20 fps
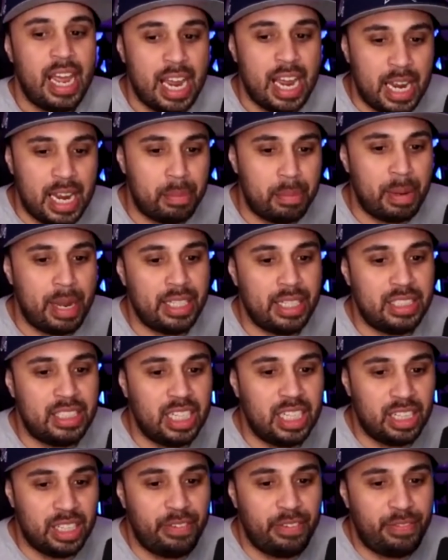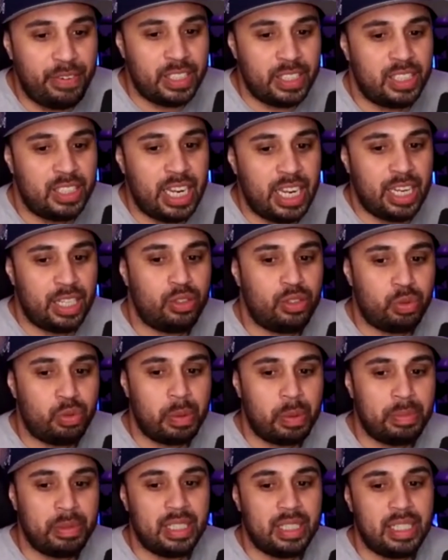anime, Jellyfish Can't
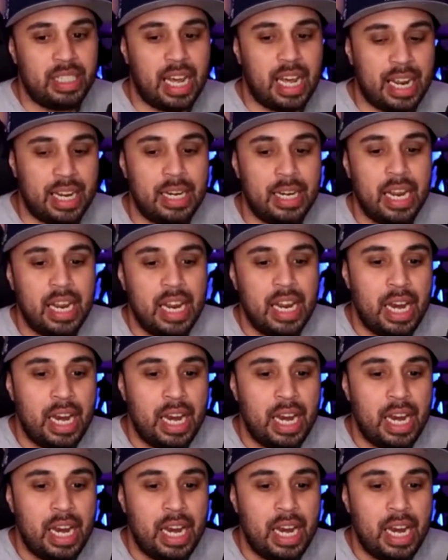Swim in the Night.